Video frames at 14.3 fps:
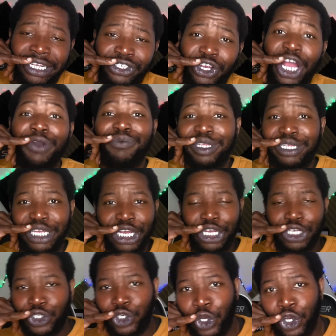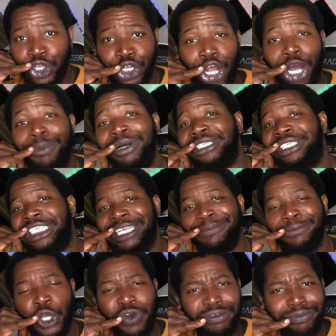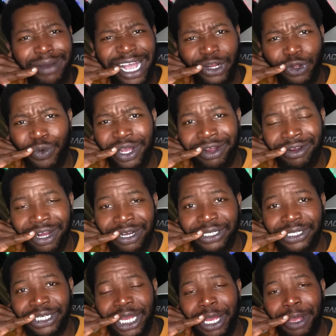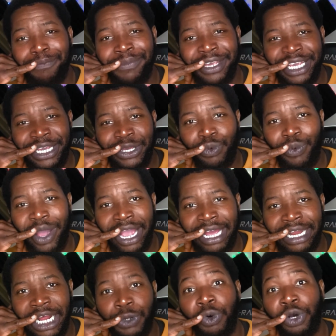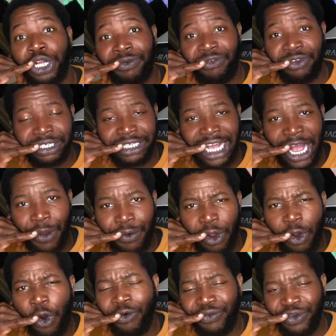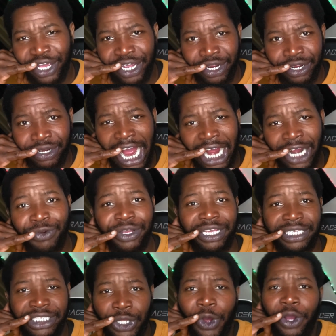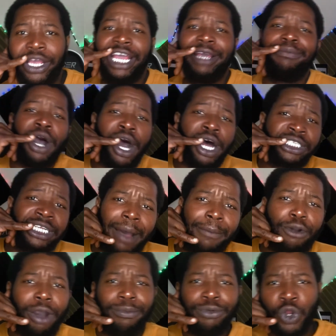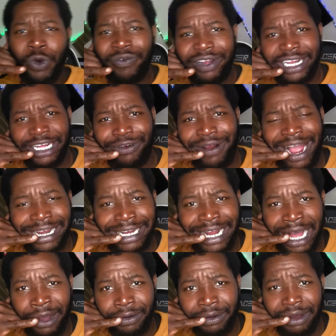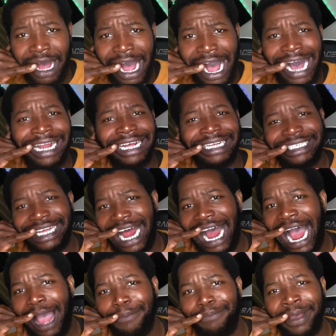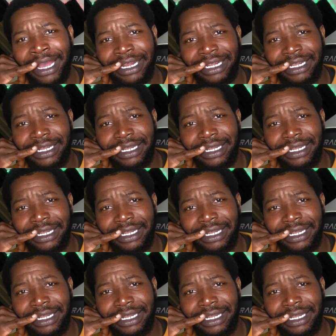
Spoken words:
So everything is good. Come and see me over by the warehouse. Me, Wayne, and one of his guys were over here. And Ricky said, okay, boss, I'm coming over there right now. And I said, all right, bet.